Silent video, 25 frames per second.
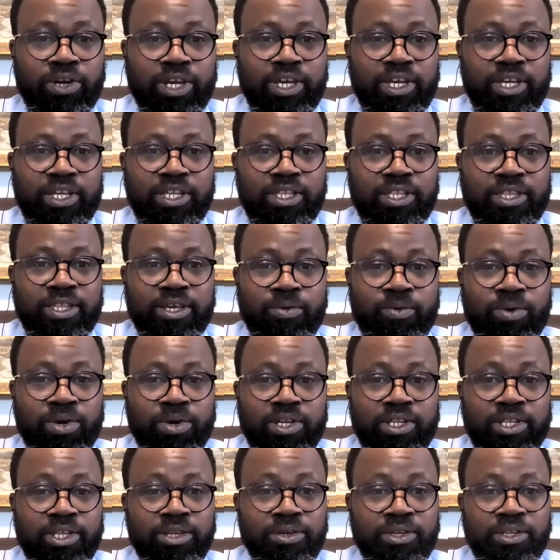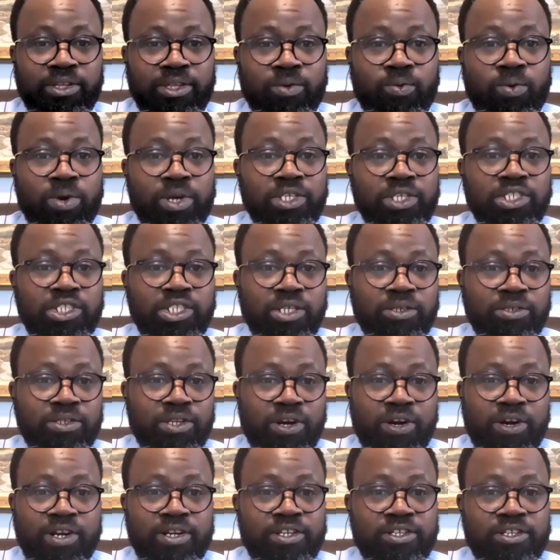okay, they were
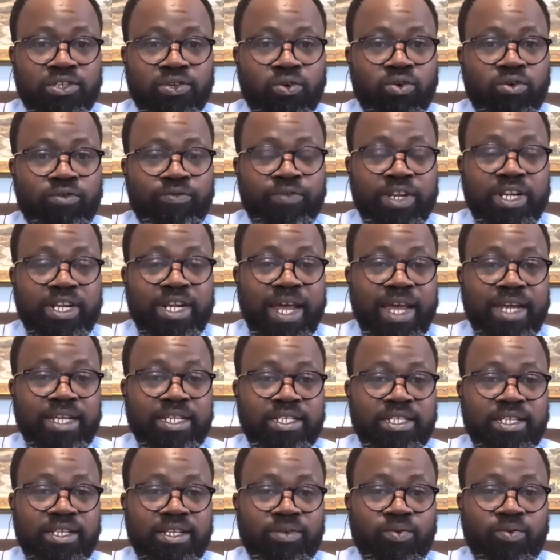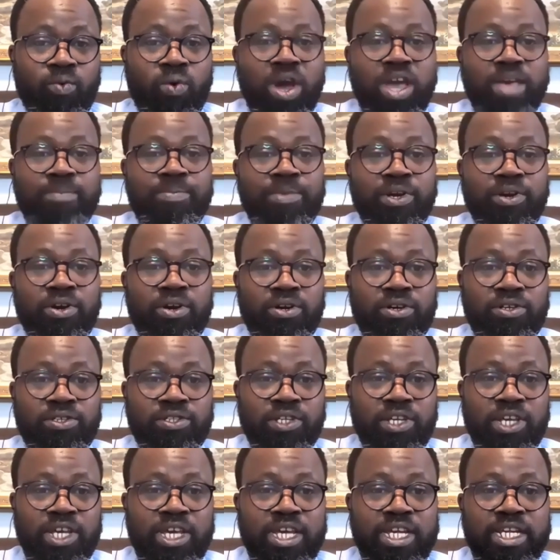jailed during this COVID-19. Why?
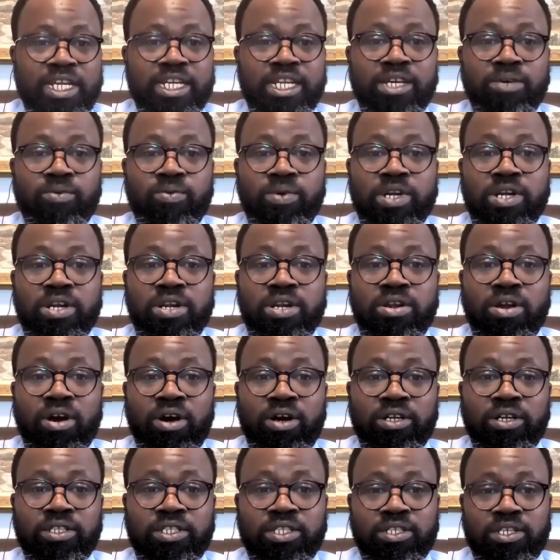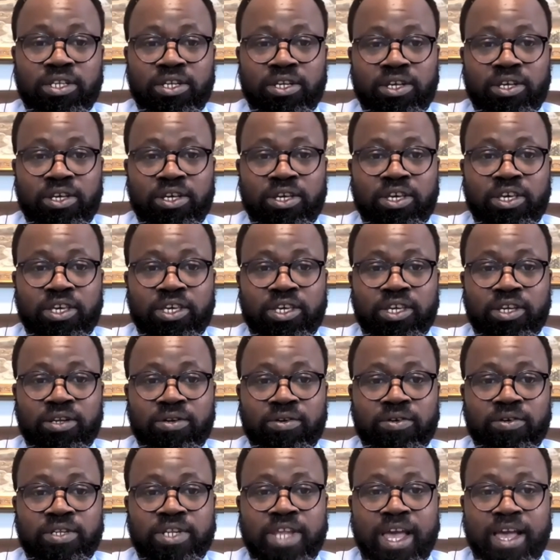Because they were not,
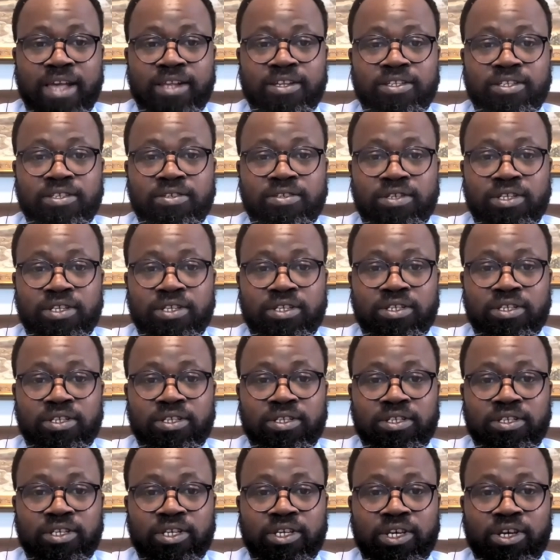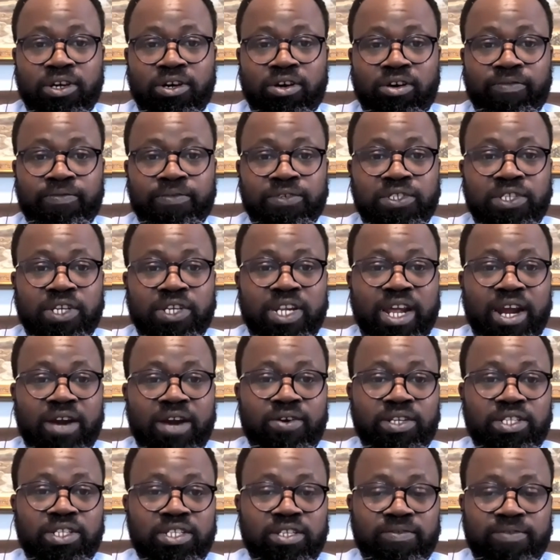you know, dance to the official
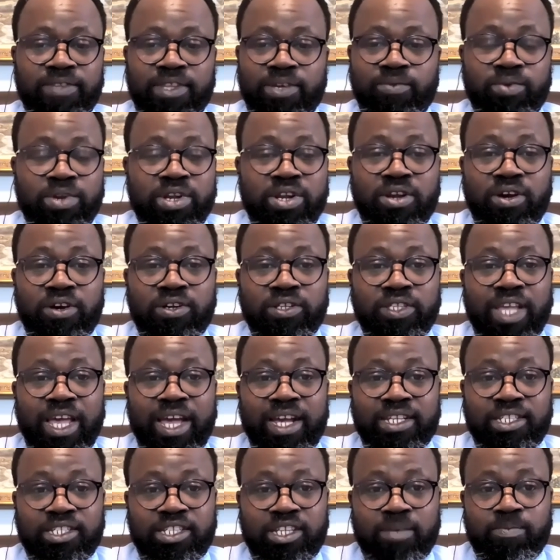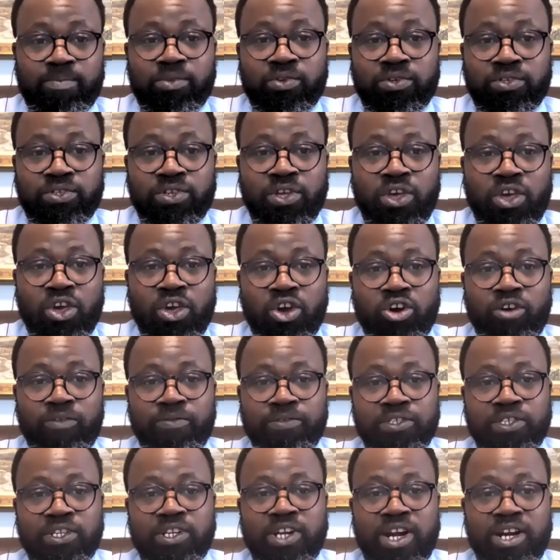narrative. They will not accept those
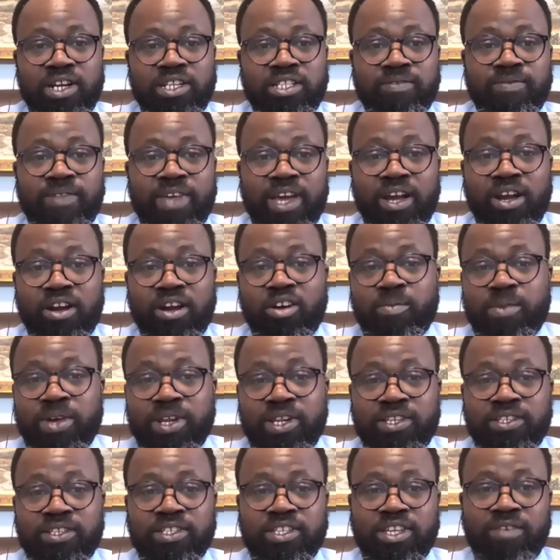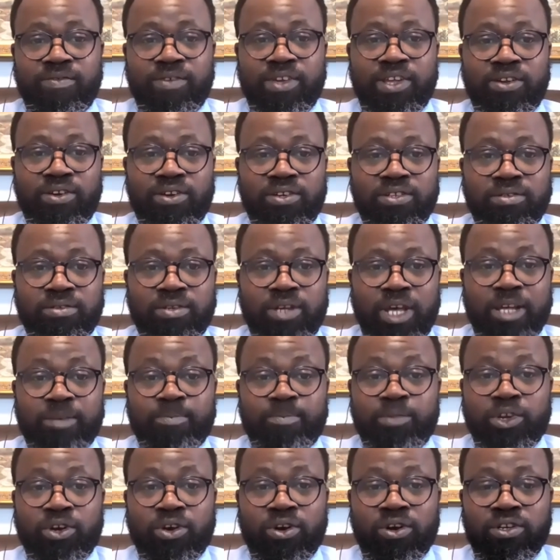official narrative that government is giving us.
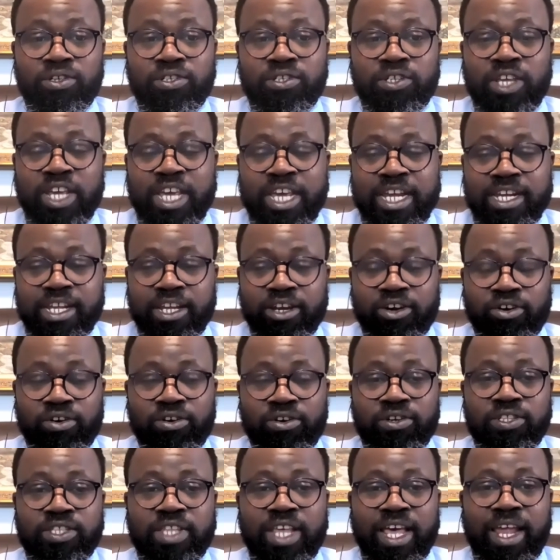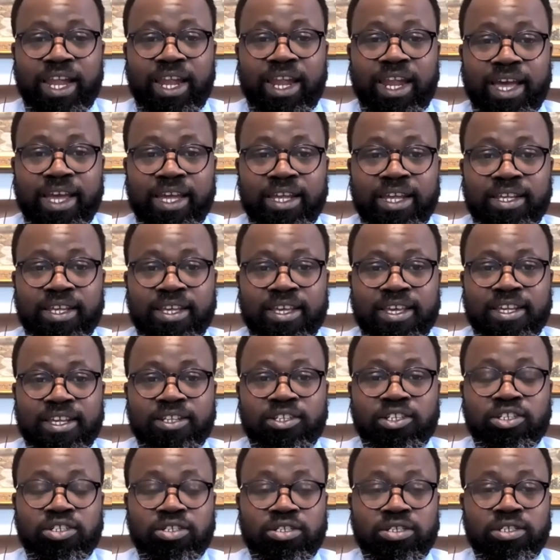And because they crossed that line,
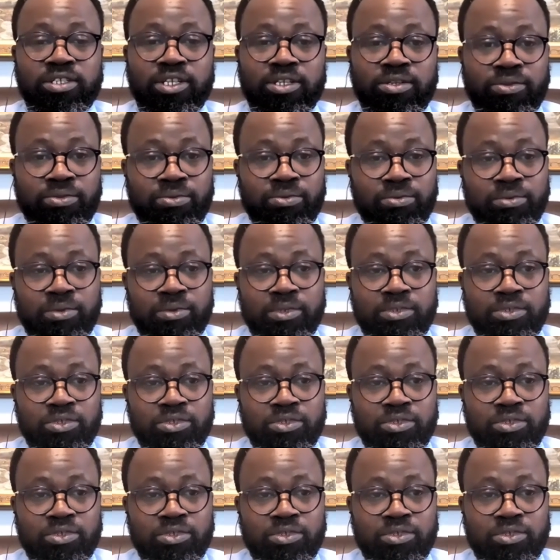they